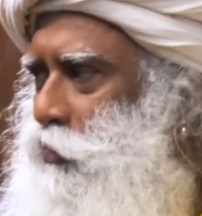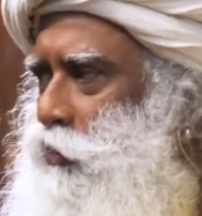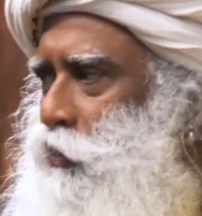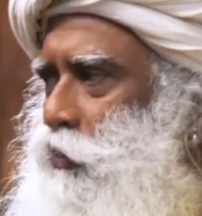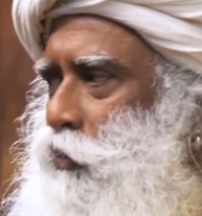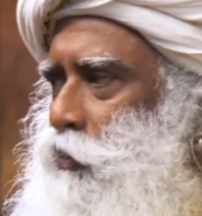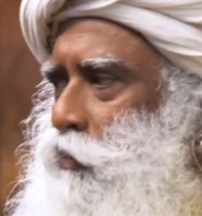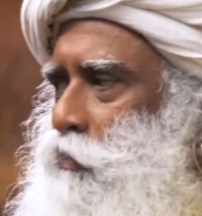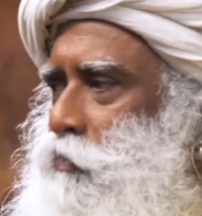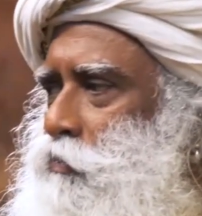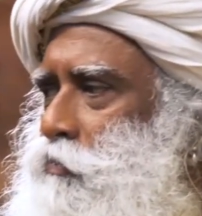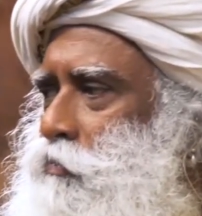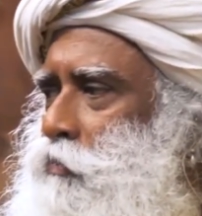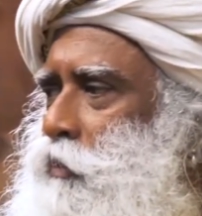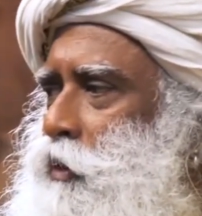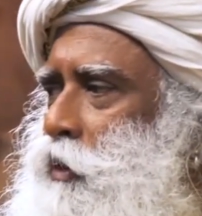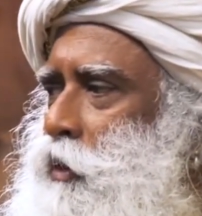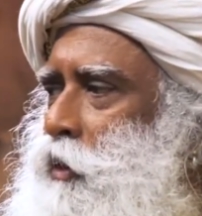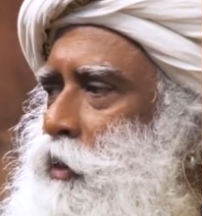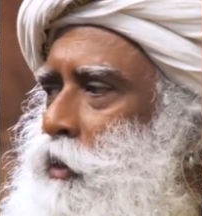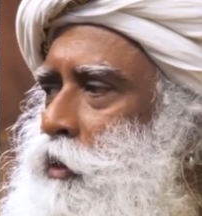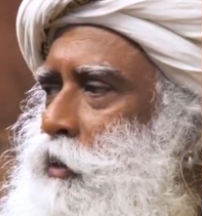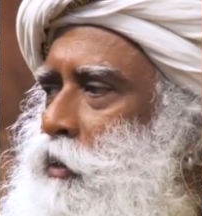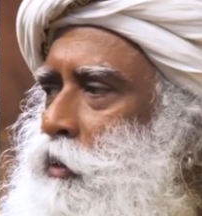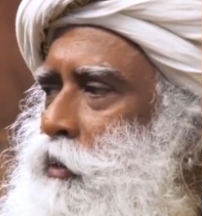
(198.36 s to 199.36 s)
home,
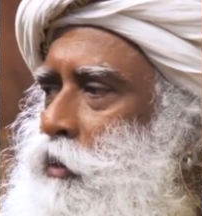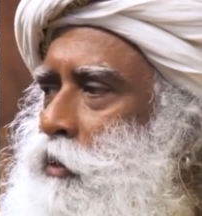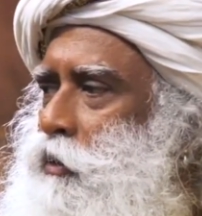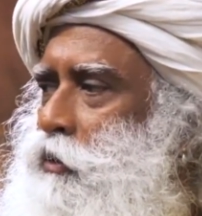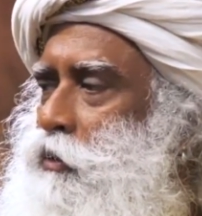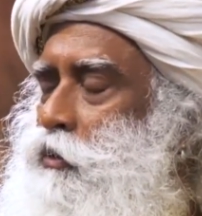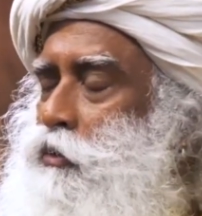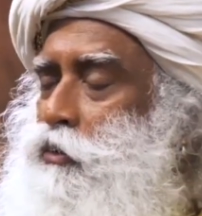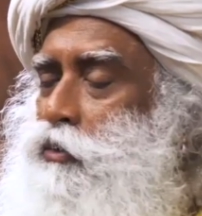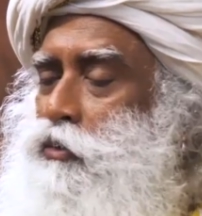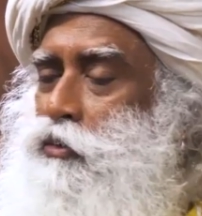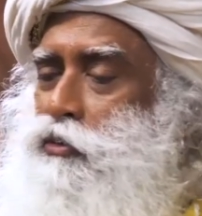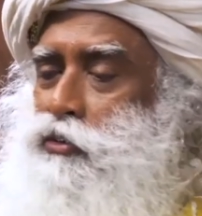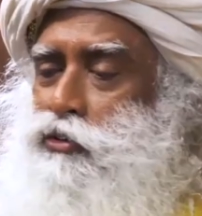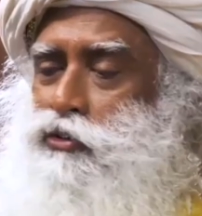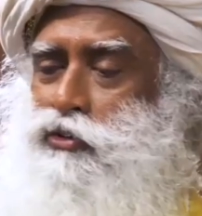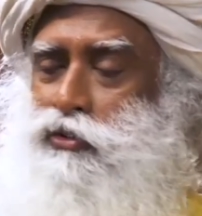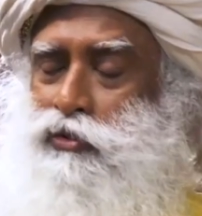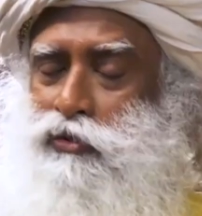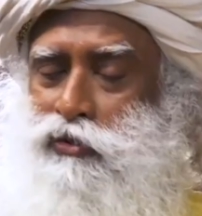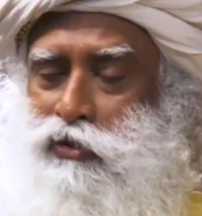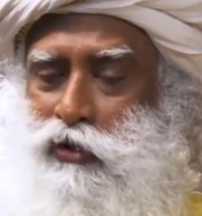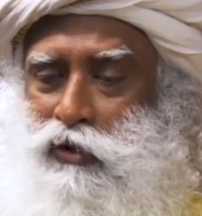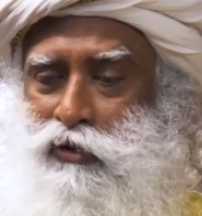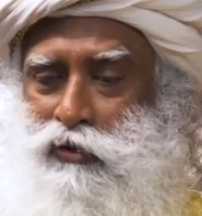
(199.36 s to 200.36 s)
you
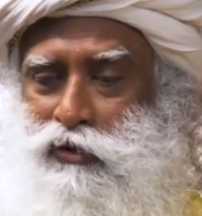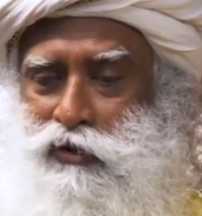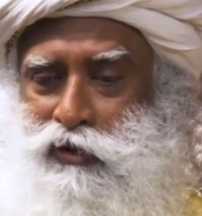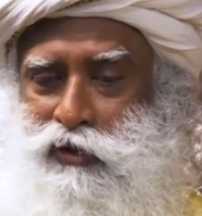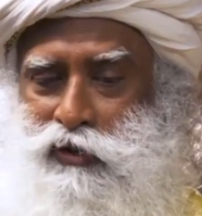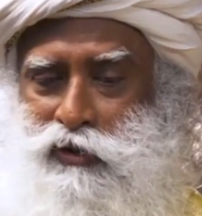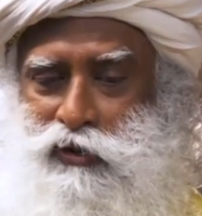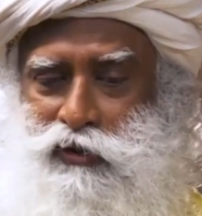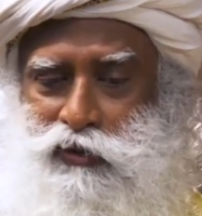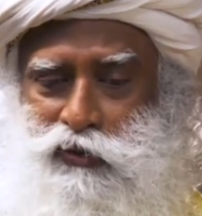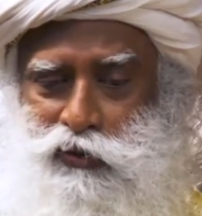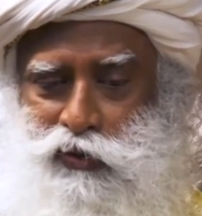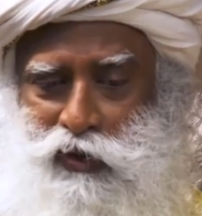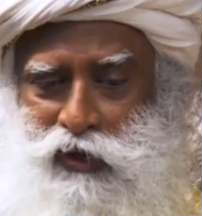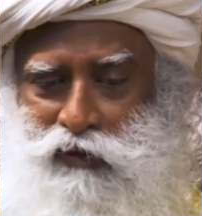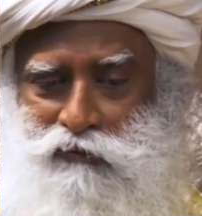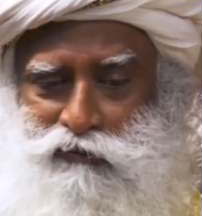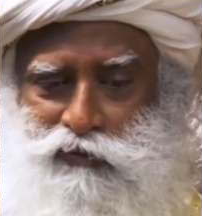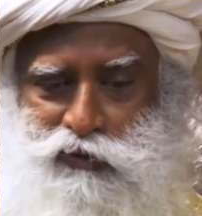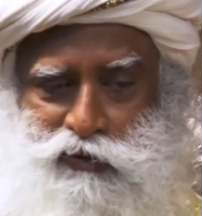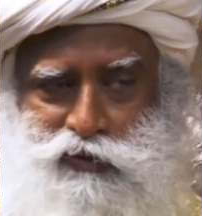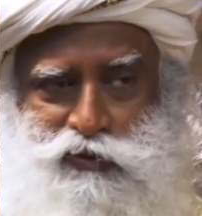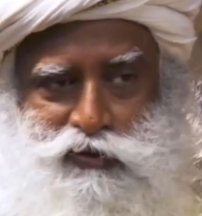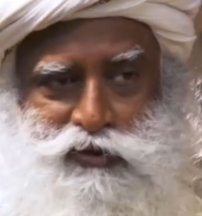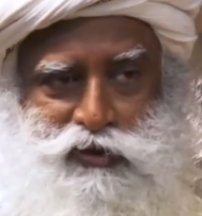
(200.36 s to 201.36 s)
should not think you have
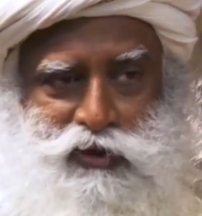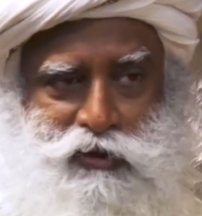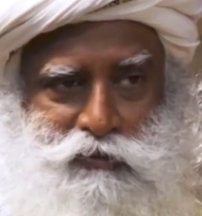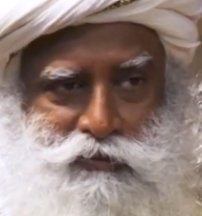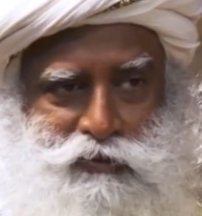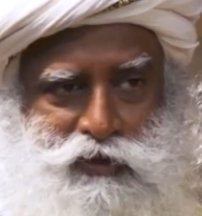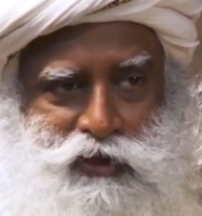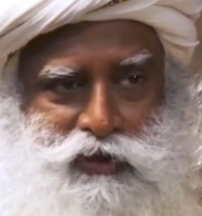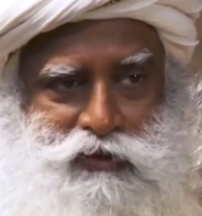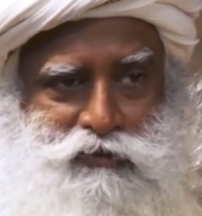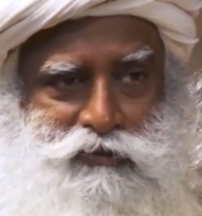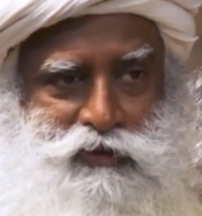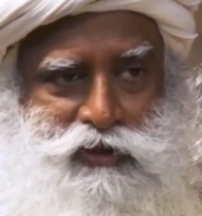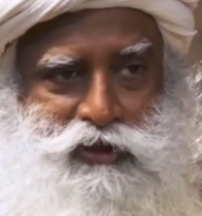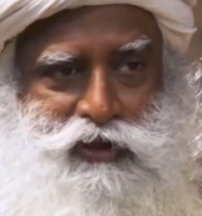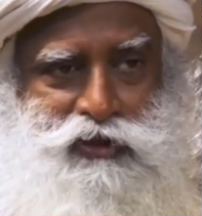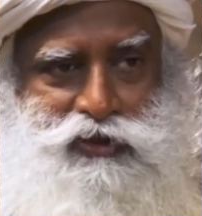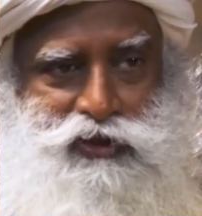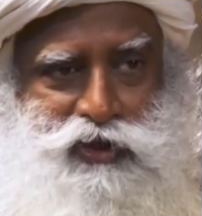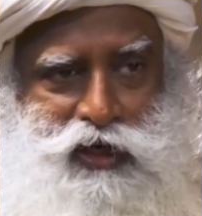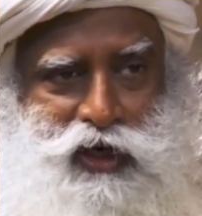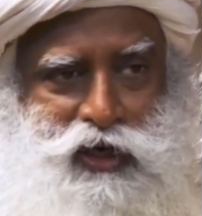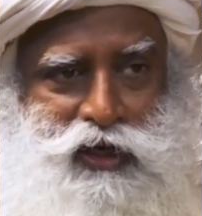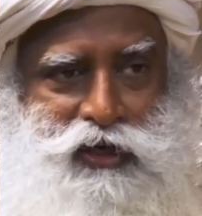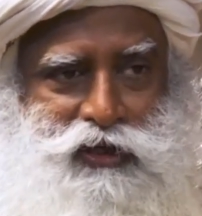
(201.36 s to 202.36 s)
to do something with the
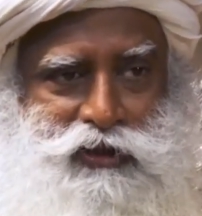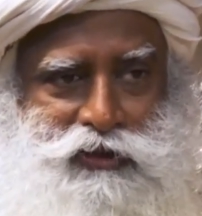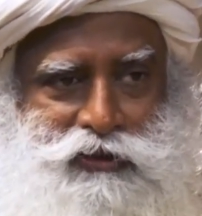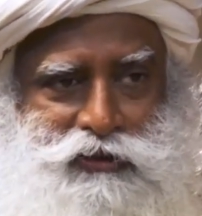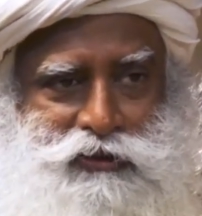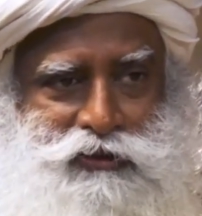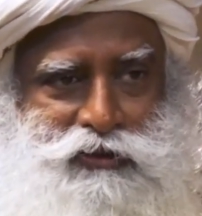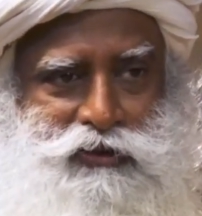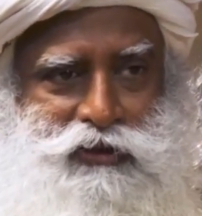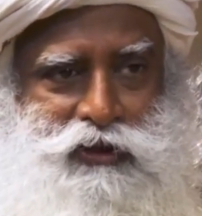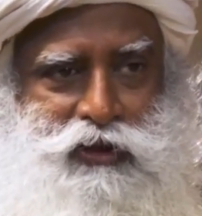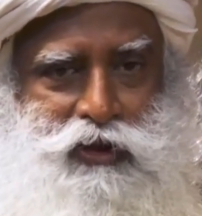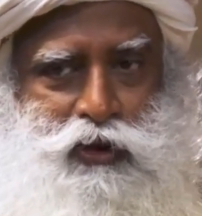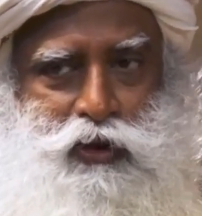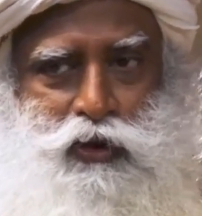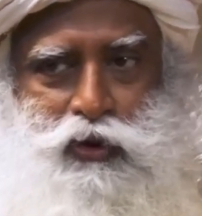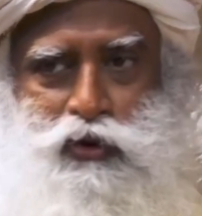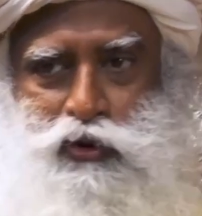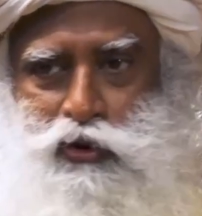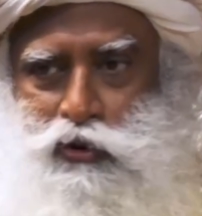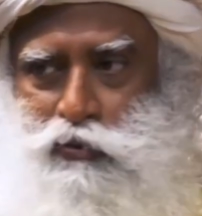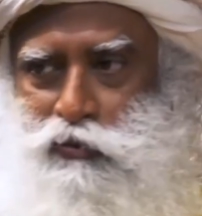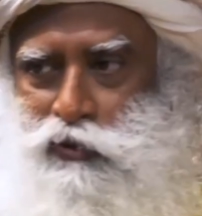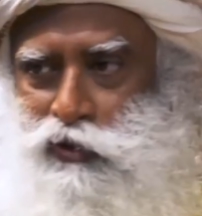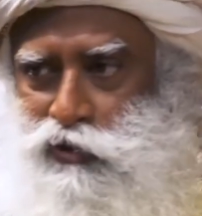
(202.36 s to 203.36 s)
child.
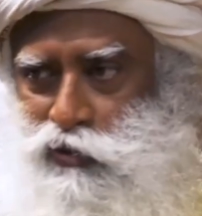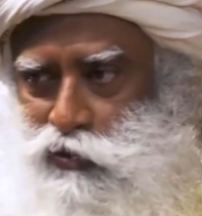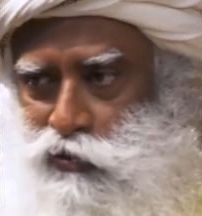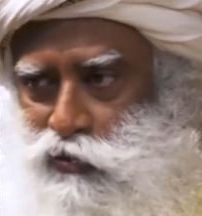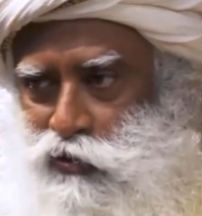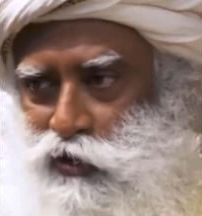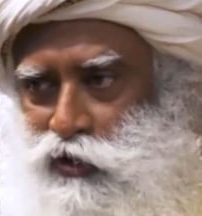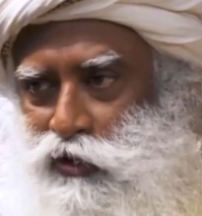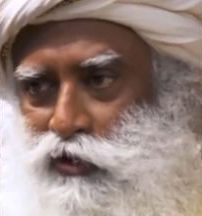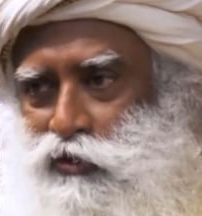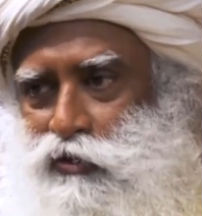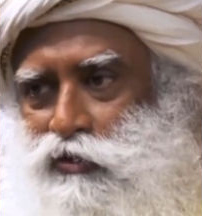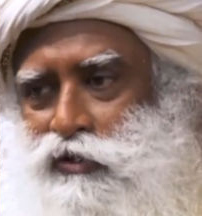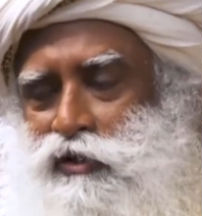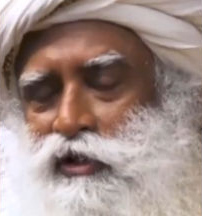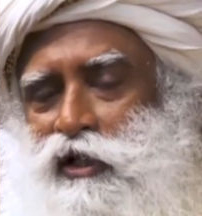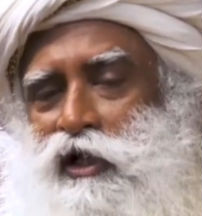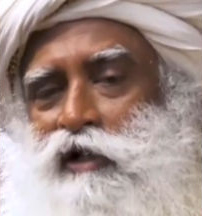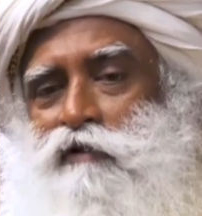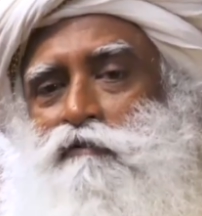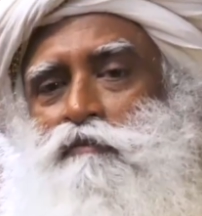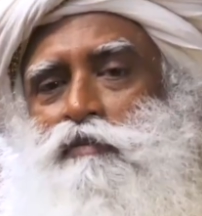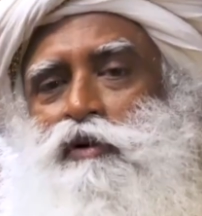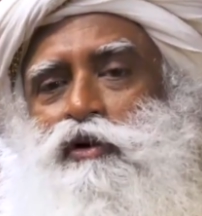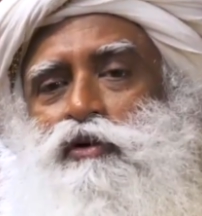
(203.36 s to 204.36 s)
You must look at
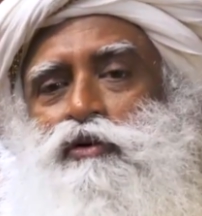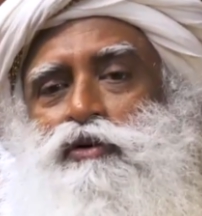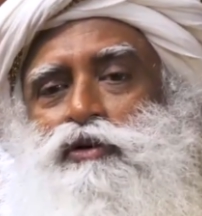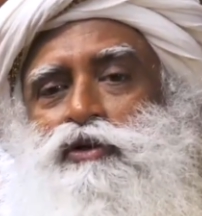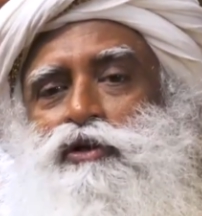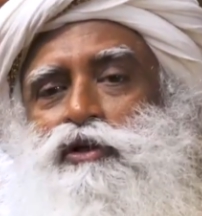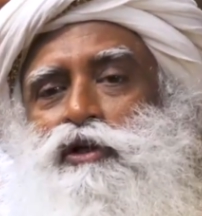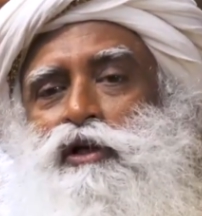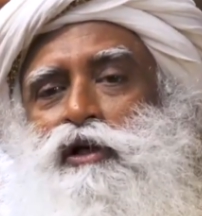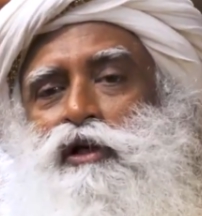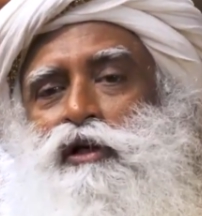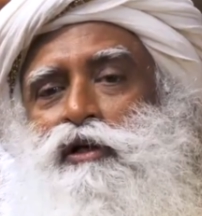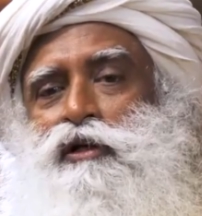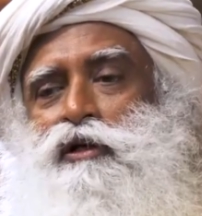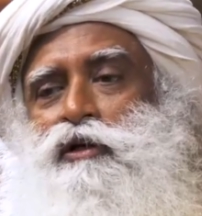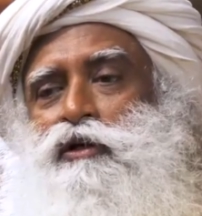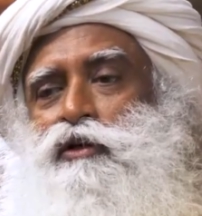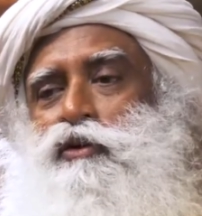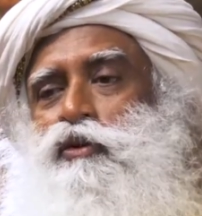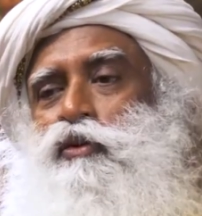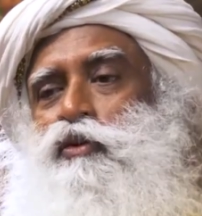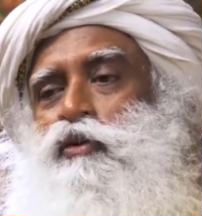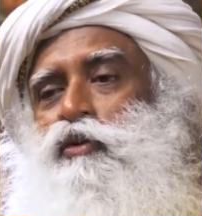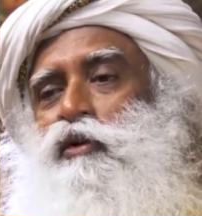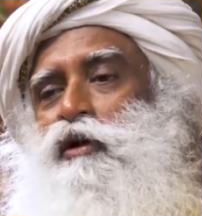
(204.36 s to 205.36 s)
yourself because
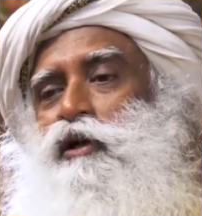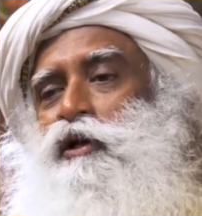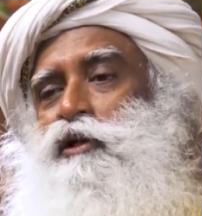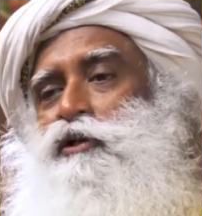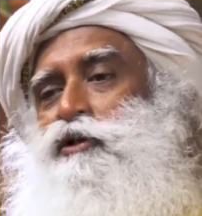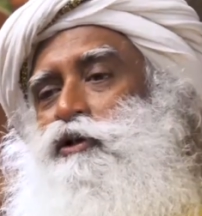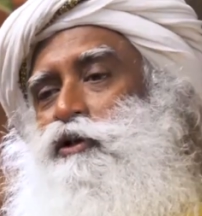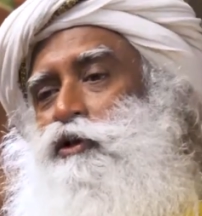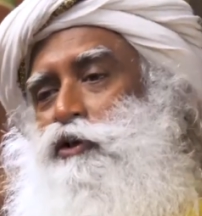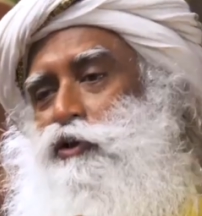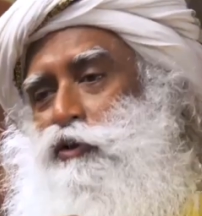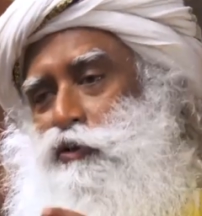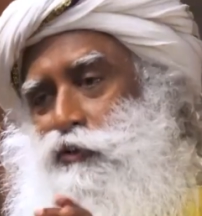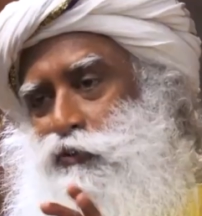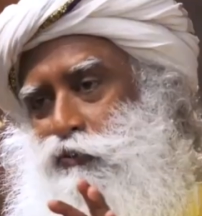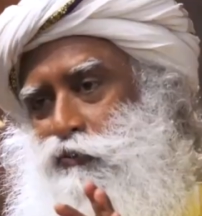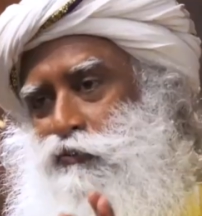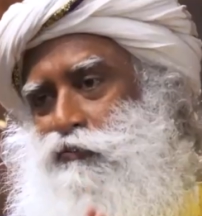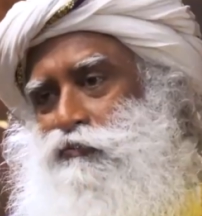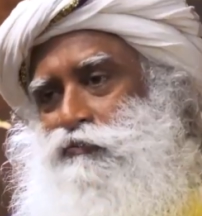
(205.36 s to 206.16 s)
children don't listen to you.